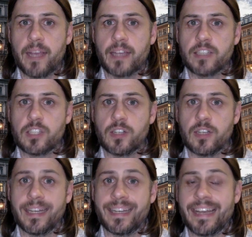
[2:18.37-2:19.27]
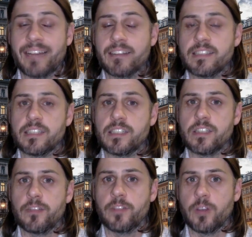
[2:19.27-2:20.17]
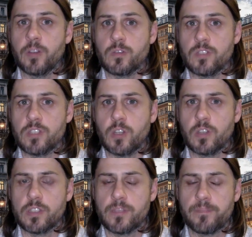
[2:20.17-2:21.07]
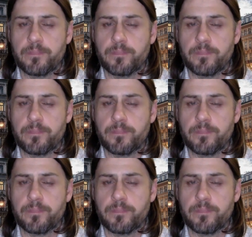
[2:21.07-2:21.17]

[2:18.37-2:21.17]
extra analysis of those results.